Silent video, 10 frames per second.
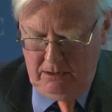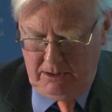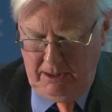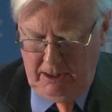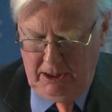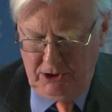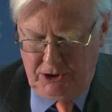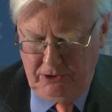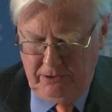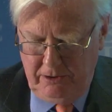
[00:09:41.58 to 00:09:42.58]
Taking
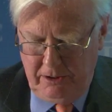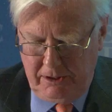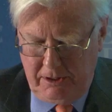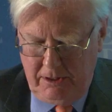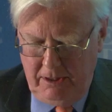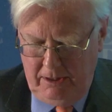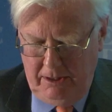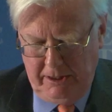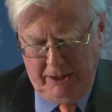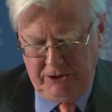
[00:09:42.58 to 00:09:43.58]
insurance
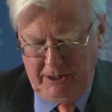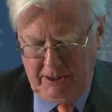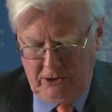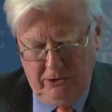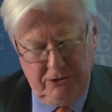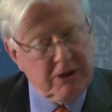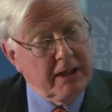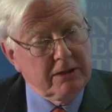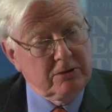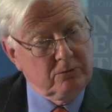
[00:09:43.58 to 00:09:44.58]
is entering a
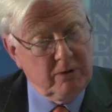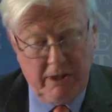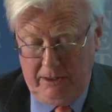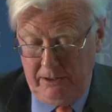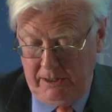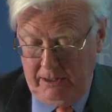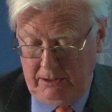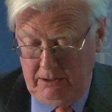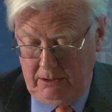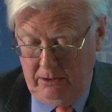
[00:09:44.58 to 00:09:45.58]
contract with
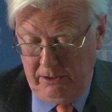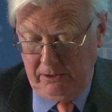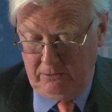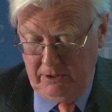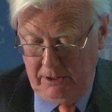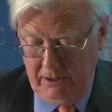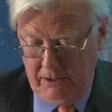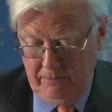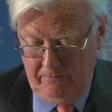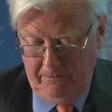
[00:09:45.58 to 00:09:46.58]
uncertain
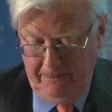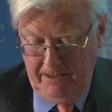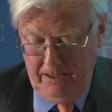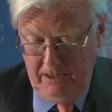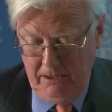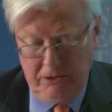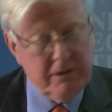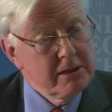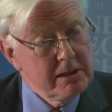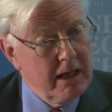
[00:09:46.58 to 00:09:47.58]
consequences. So
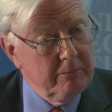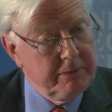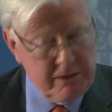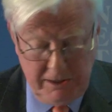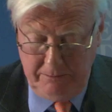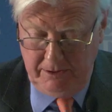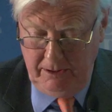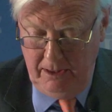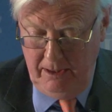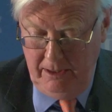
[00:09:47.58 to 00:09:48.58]
does that
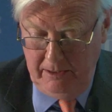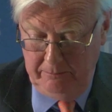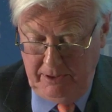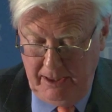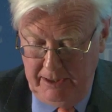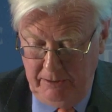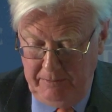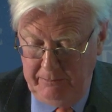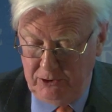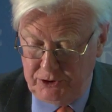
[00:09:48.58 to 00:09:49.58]
principle imply that
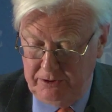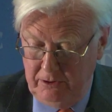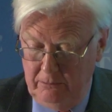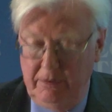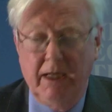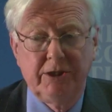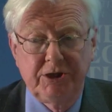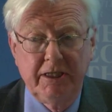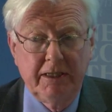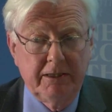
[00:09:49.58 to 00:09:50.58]
people should not buy
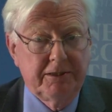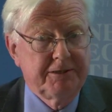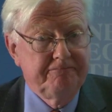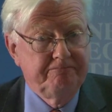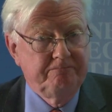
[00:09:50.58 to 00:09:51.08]
shares?